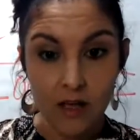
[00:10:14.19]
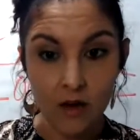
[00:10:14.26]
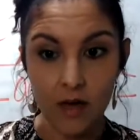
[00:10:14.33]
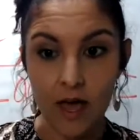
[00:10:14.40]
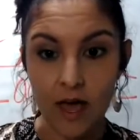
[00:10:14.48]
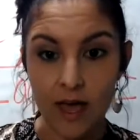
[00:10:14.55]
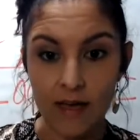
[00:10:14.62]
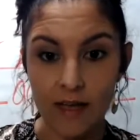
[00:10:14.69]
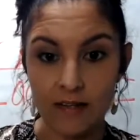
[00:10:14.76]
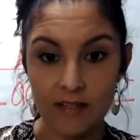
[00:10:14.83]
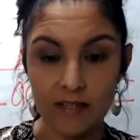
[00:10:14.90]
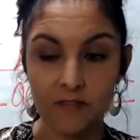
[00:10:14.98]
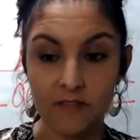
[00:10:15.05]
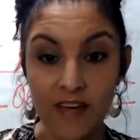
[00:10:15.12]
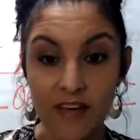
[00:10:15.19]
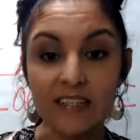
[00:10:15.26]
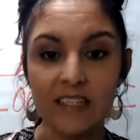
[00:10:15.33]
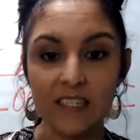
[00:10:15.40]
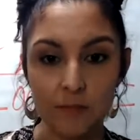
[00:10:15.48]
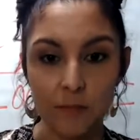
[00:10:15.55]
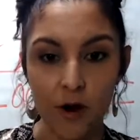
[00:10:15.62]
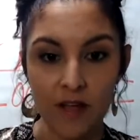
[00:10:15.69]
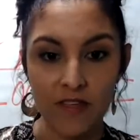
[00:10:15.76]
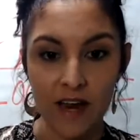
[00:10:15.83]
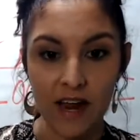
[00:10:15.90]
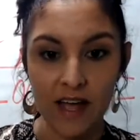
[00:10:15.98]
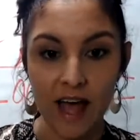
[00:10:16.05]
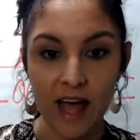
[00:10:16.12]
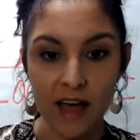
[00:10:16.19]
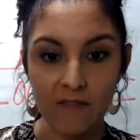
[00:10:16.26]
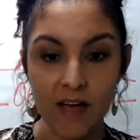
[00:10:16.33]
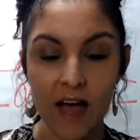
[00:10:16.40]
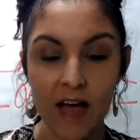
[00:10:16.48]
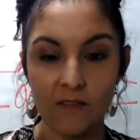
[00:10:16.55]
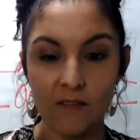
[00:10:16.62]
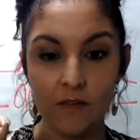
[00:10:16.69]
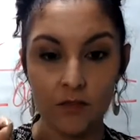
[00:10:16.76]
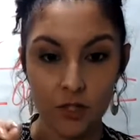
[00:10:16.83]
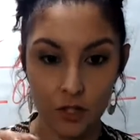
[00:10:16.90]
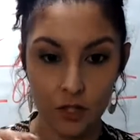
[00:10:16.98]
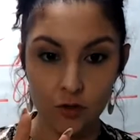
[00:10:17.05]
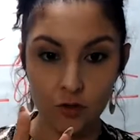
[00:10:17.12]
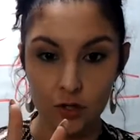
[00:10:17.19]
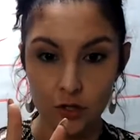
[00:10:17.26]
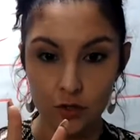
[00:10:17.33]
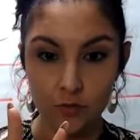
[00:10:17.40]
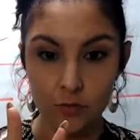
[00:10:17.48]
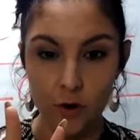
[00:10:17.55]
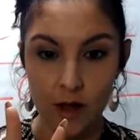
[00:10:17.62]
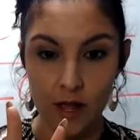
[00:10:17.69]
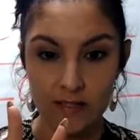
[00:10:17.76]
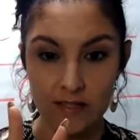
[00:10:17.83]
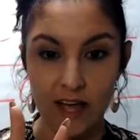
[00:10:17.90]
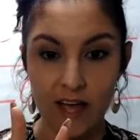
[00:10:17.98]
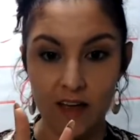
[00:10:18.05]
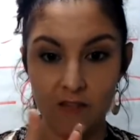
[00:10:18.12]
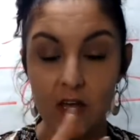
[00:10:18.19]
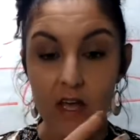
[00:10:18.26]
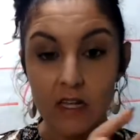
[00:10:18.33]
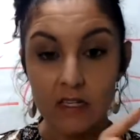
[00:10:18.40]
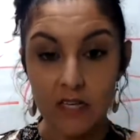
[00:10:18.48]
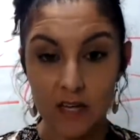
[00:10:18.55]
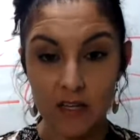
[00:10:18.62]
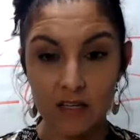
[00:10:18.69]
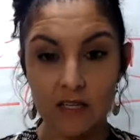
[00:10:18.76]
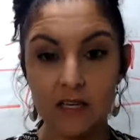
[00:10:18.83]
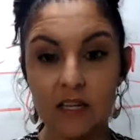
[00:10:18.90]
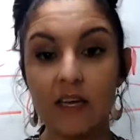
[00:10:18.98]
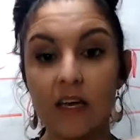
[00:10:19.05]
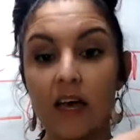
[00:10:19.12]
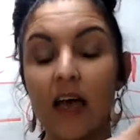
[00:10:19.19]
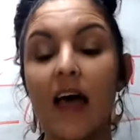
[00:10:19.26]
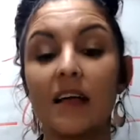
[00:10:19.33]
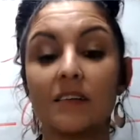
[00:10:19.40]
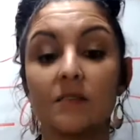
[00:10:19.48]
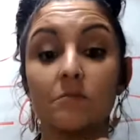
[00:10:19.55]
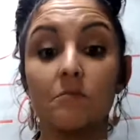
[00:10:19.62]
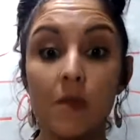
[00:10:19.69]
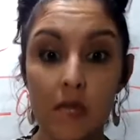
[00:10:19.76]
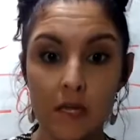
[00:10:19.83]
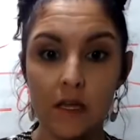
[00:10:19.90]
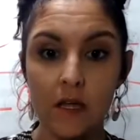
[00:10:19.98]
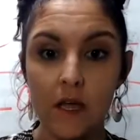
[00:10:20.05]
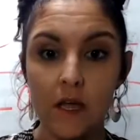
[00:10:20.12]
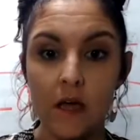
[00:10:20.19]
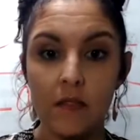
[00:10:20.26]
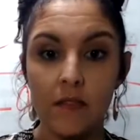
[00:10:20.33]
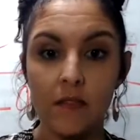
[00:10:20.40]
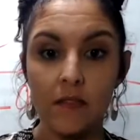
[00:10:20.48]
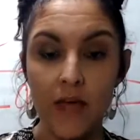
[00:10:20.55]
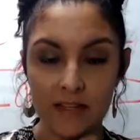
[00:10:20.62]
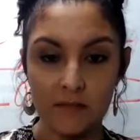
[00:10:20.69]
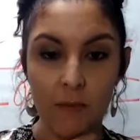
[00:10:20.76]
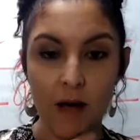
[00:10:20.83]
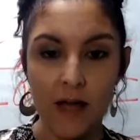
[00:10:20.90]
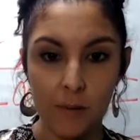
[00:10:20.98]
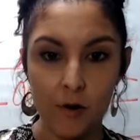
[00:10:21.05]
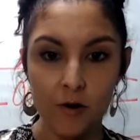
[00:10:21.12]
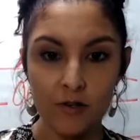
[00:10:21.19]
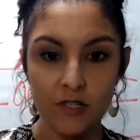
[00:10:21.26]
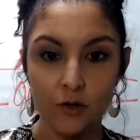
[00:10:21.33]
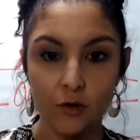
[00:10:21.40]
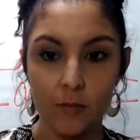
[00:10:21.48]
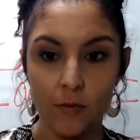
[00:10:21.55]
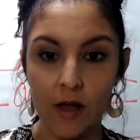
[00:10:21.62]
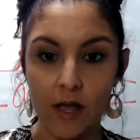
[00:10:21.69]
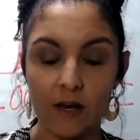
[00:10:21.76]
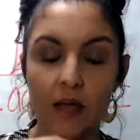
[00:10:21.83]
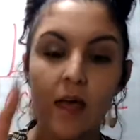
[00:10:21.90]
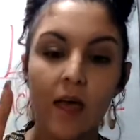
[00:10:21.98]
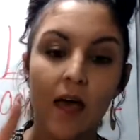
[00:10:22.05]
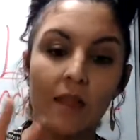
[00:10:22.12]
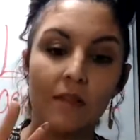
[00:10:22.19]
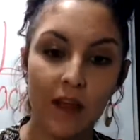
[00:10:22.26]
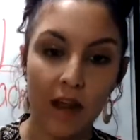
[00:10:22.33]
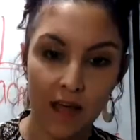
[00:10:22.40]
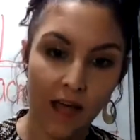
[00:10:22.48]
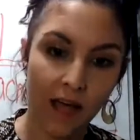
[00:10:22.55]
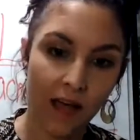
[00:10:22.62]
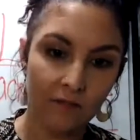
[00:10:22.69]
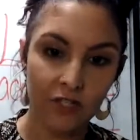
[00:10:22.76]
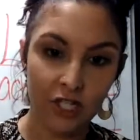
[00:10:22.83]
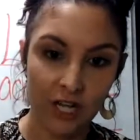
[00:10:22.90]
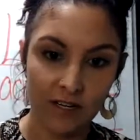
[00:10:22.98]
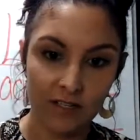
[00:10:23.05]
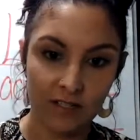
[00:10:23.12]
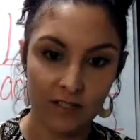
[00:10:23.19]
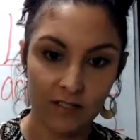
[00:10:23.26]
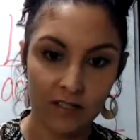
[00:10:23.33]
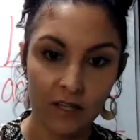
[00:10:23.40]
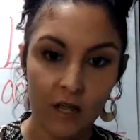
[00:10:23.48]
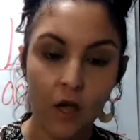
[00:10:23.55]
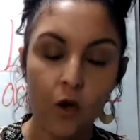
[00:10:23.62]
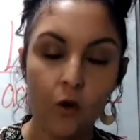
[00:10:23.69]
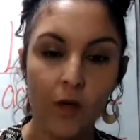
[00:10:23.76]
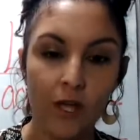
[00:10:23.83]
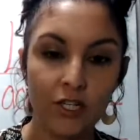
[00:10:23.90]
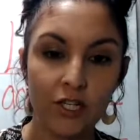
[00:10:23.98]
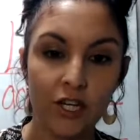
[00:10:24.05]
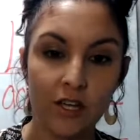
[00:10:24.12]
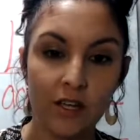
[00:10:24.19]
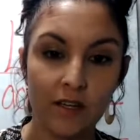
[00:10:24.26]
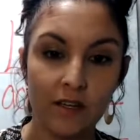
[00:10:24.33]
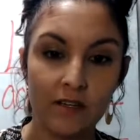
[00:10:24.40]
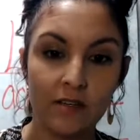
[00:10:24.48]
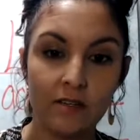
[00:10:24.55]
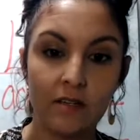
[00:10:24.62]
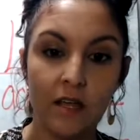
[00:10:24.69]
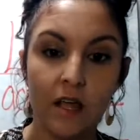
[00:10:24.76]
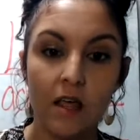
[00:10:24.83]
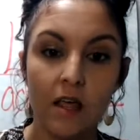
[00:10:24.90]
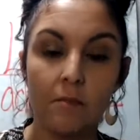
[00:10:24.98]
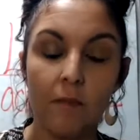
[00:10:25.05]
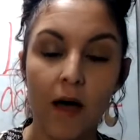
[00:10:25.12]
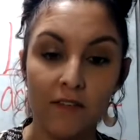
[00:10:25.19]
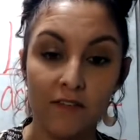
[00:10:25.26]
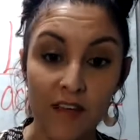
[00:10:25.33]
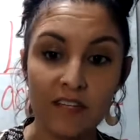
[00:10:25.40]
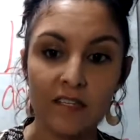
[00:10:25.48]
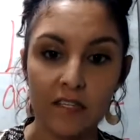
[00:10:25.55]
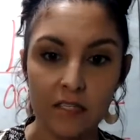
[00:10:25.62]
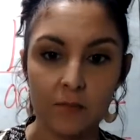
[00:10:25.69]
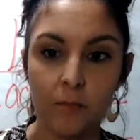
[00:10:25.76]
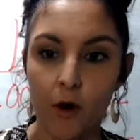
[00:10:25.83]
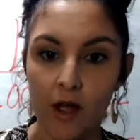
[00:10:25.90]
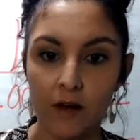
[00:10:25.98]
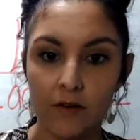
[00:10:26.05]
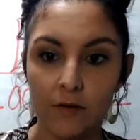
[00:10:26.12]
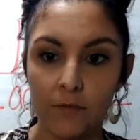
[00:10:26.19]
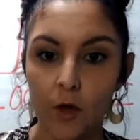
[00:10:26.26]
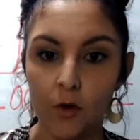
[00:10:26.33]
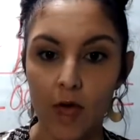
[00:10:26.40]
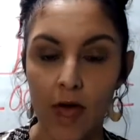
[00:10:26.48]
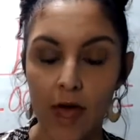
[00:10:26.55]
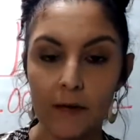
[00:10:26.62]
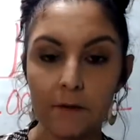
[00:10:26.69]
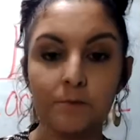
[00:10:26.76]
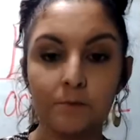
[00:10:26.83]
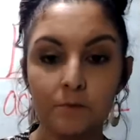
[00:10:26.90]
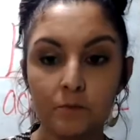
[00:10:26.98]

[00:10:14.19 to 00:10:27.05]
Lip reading: Okay, it's the faceless brand that I have. I have two brands. I have Tanya Tanika as me. That's my personal brand, and then I have Genesis, which is my faceless brand. Okay.